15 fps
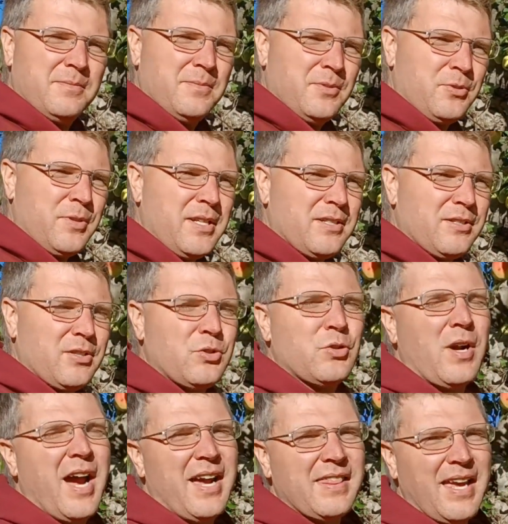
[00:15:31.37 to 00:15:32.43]
trees to
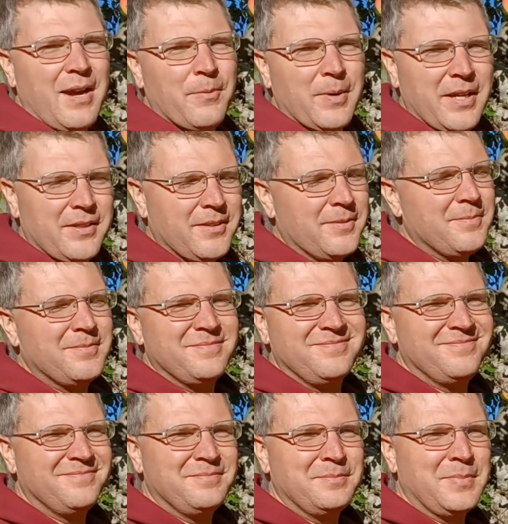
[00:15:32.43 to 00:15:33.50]
try that with.
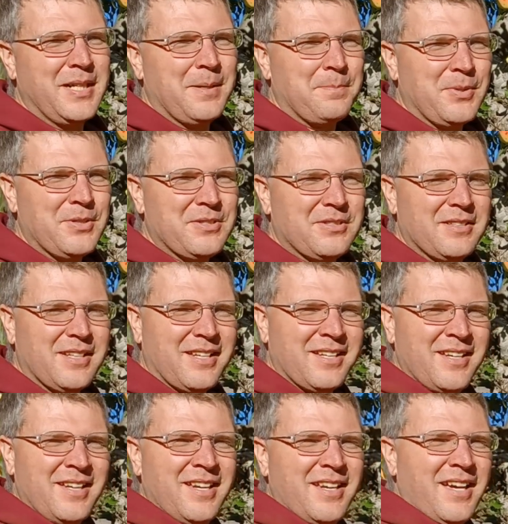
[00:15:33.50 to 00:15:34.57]
But personally,
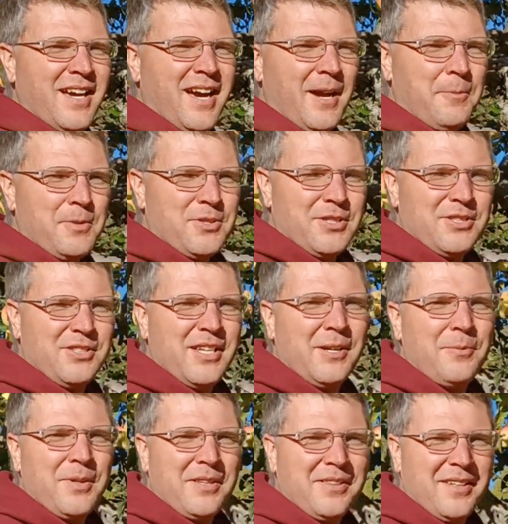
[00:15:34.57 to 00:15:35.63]
I would just stick
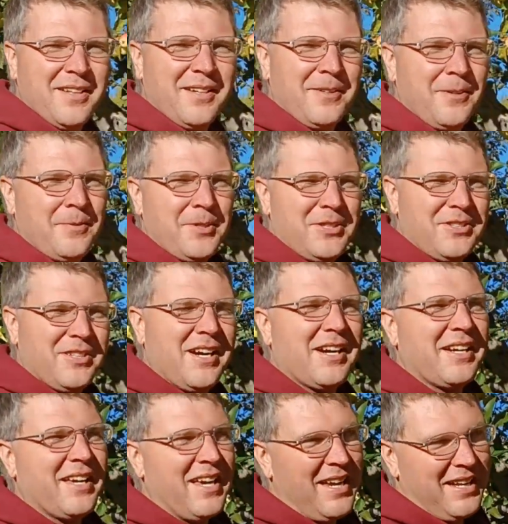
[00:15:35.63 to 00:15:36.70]
with a rootstock
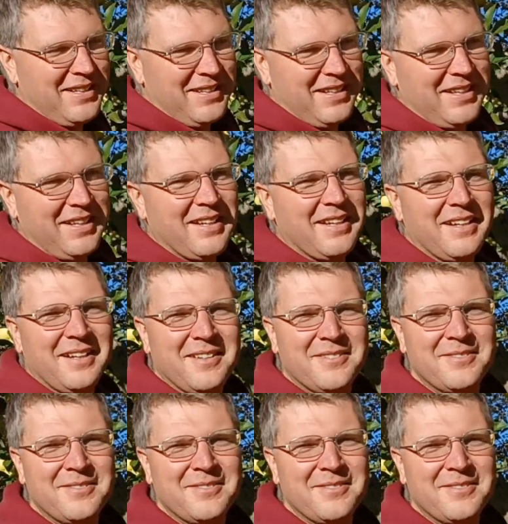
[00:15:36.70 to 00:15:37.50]
and the